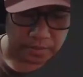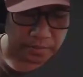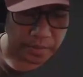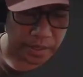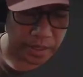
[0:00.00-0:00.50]

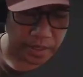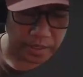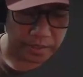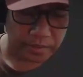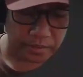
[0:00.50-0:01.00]

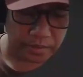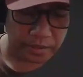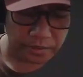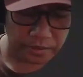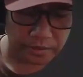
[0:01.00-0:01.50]
Python,
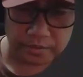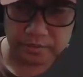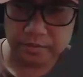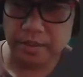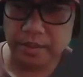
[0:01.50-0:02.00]

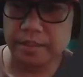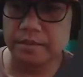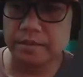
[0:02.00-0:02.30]
right?